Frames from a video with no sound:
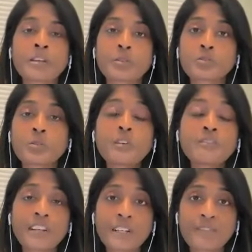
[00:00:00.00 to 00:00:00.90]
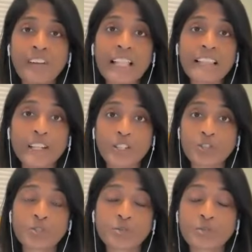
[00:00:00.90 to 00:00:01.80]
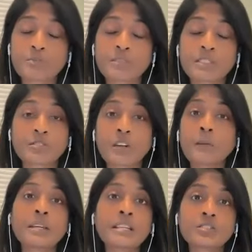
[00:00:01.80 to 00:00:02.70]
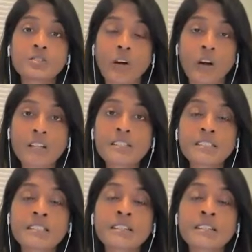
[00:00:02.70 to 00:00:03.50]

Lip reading: Those are all very valid and true. Does not mean it's not.